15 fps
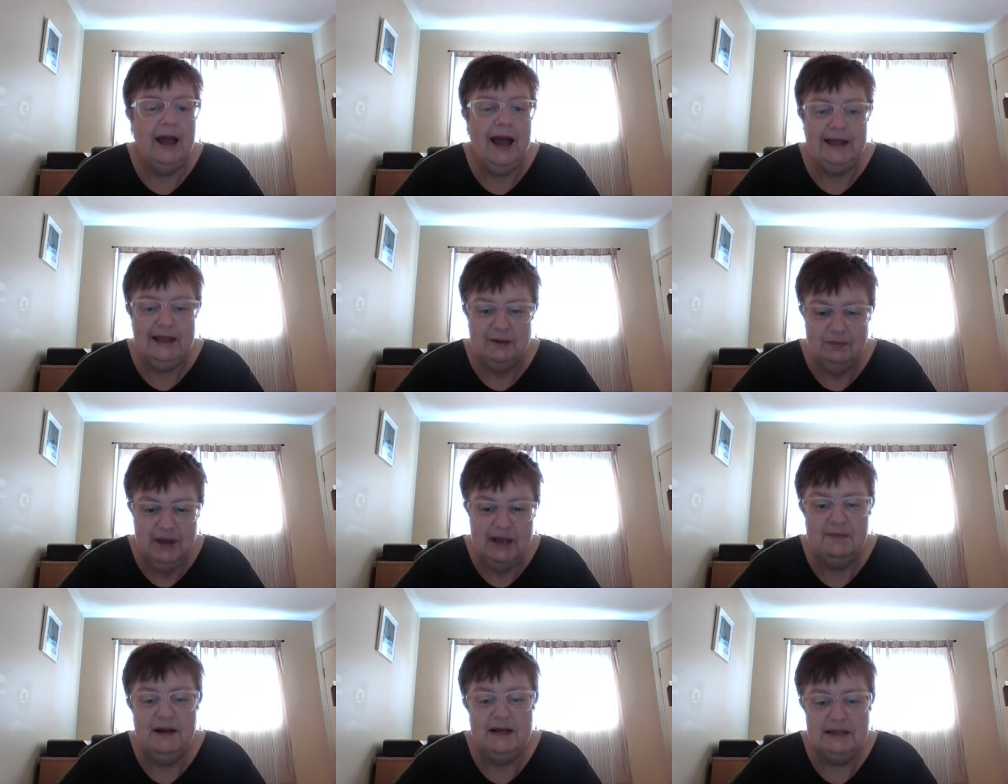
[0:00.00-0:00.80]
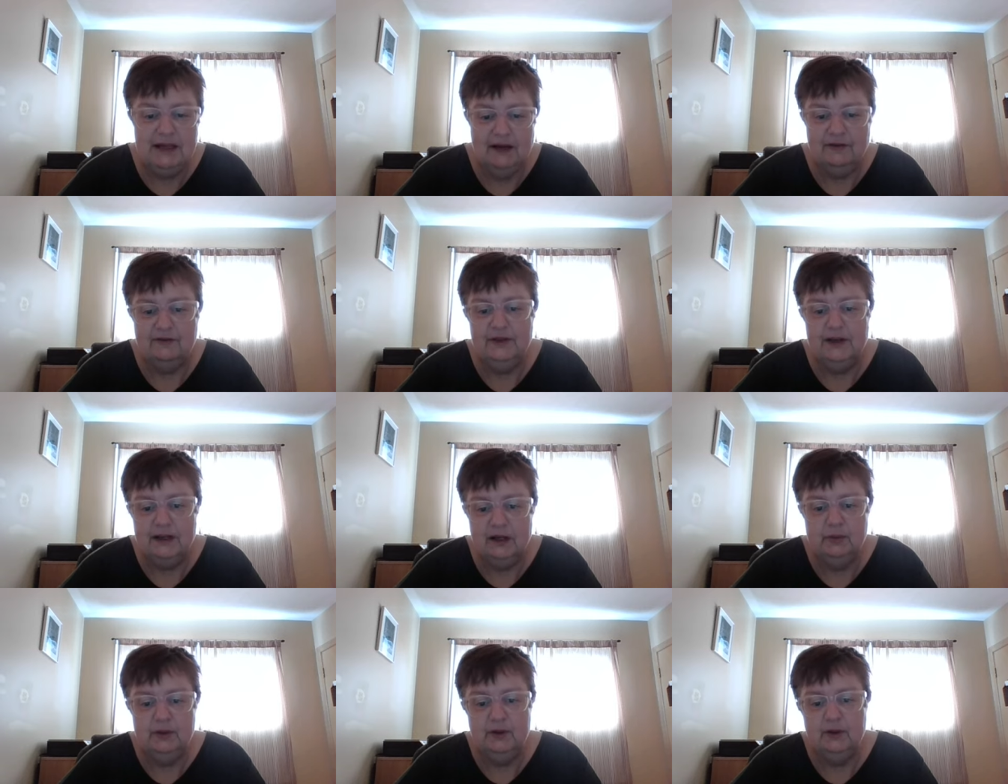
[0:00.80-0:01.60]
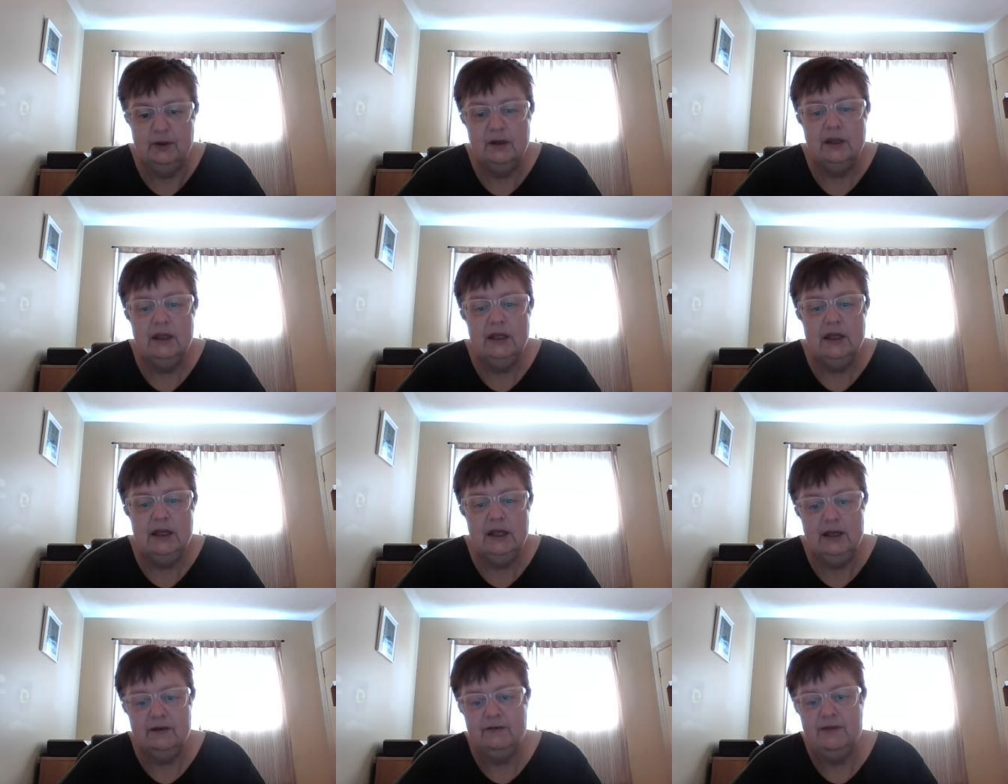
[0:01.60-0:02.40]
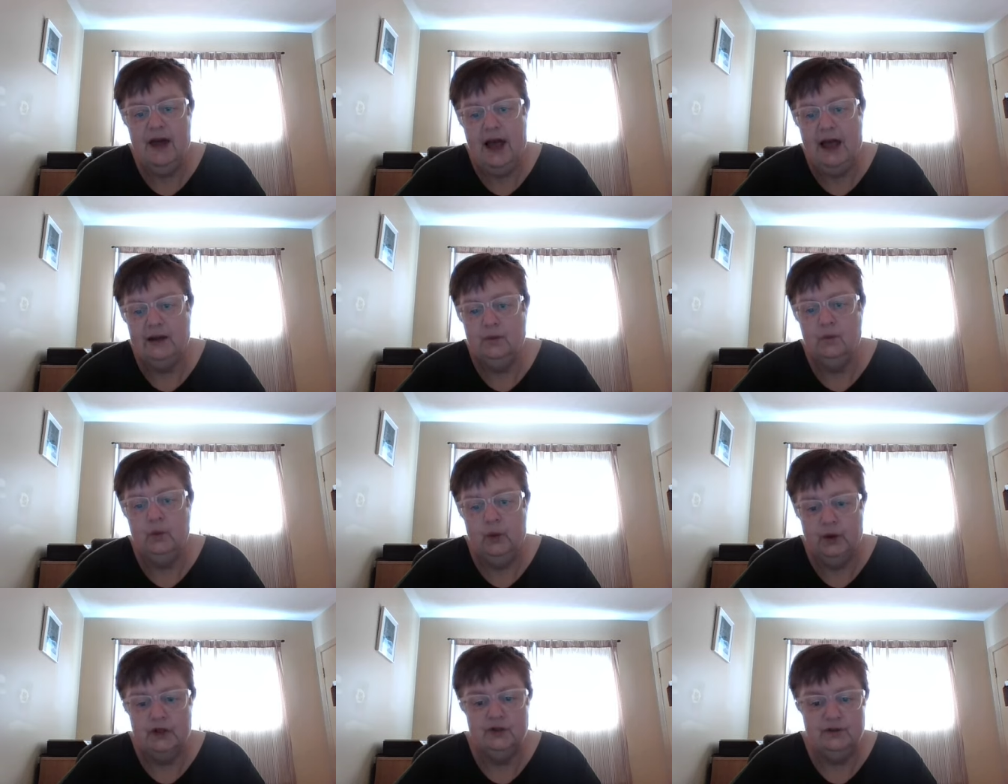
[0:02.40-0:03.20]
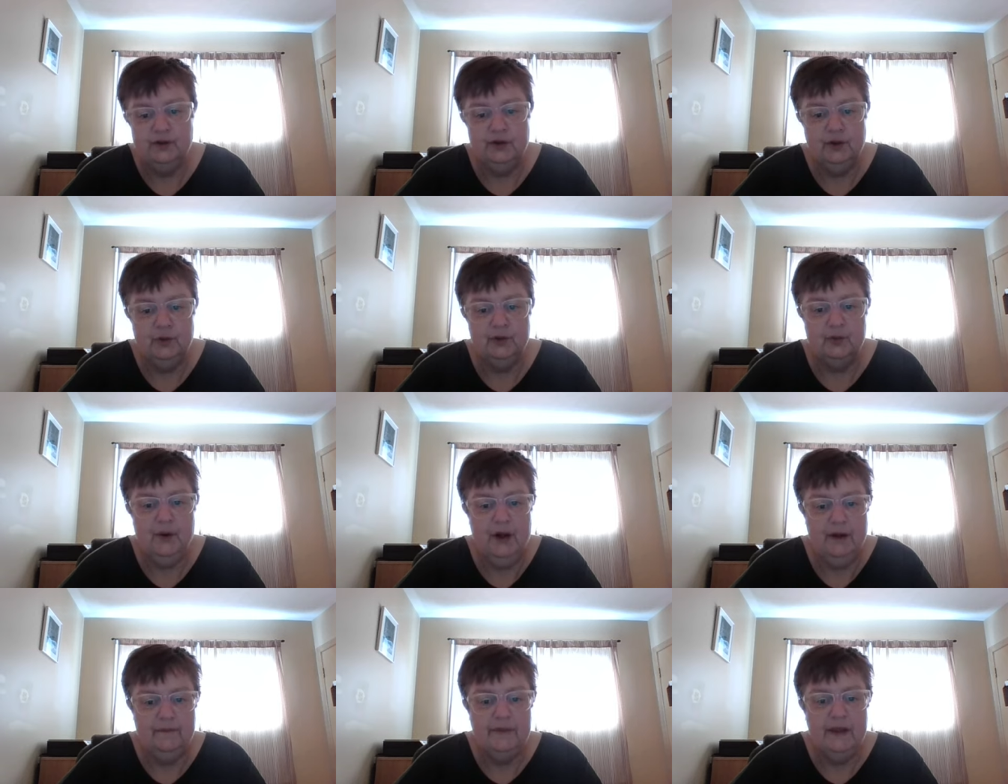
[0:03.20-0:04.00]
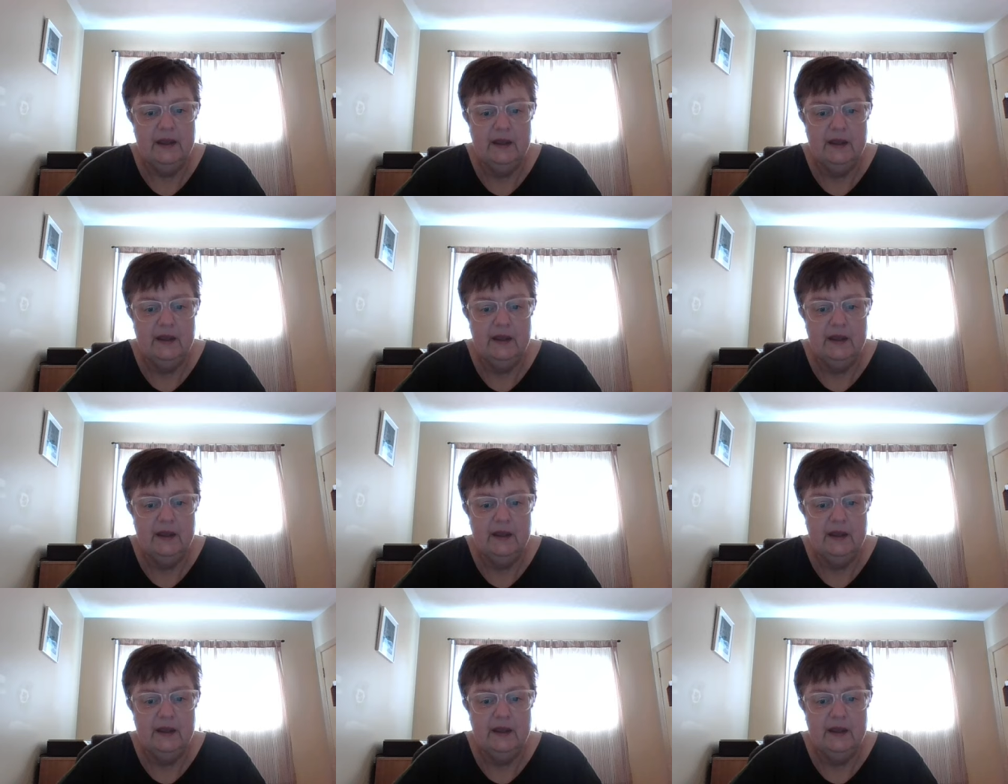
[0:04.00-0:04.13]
I can make myself available if that works for you as well.